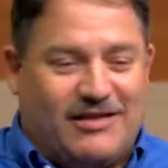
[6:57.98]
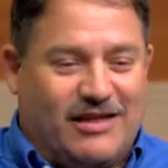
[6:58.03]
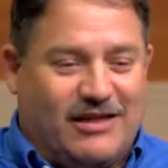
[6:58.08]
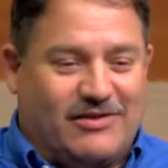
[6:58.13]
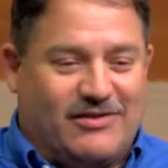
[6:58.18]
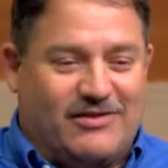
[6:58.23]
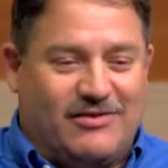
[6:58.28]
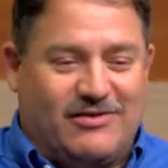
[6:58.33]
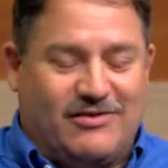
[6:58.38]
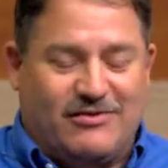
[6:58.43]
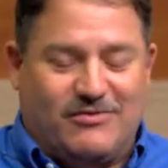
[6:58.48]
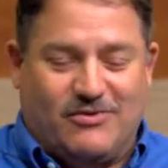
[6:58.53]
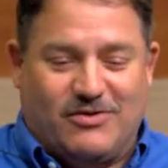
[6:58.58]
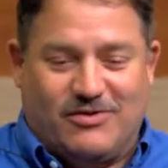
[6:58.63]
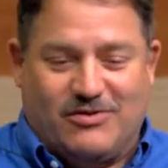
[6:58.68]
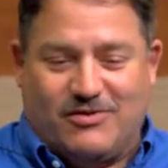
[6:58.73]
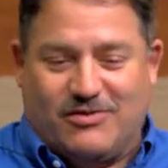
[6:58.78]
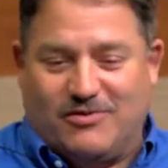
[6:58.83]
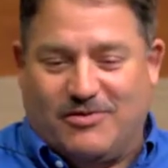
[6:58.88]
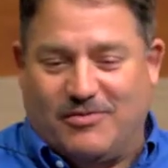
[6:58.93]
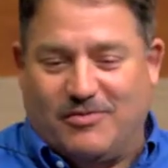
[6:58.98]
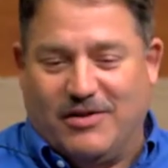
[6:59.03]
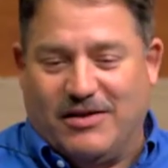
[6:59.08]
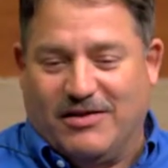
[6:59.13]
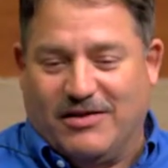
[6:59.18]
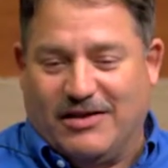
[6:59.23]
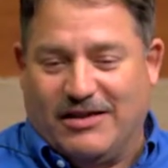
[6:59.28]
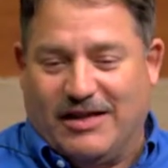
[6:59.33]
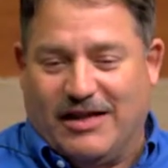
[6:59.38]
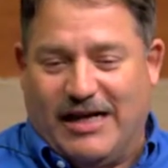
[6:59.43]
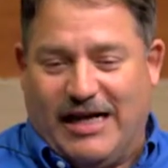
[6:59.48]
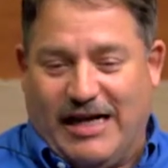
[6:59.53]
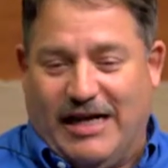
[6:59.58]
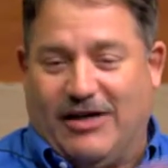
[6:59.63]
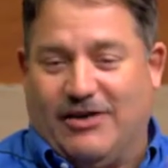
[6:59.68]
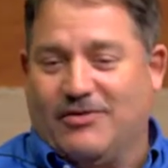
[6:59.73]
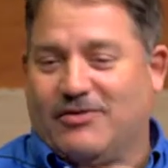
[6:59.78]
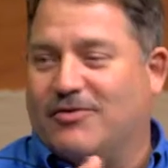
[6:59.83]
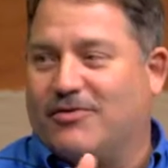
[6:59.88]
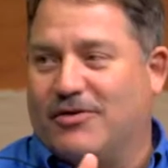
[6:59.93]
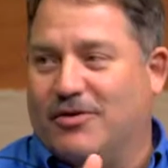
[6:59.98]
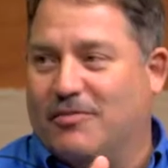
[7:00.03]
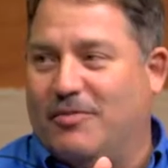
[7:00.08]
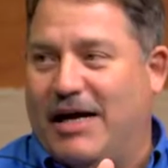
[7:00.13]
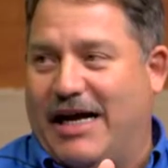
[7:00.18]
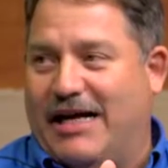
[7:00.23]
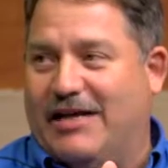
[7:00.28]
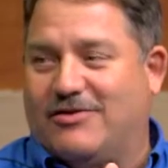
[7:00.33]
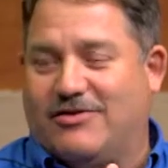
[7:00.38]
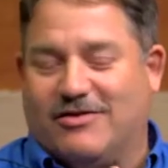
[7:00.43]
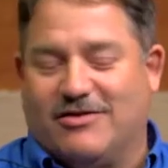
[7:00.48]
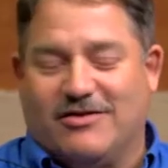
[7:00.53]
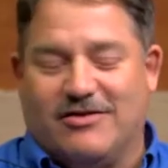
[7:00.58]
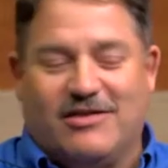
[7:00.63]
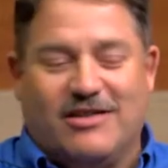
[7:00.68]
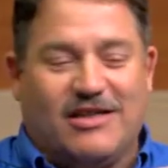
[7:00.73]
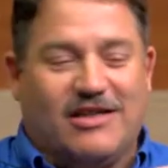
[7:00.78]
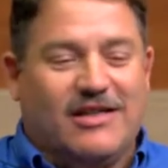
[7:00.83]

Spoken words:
Texas and we're building a house for a pastor.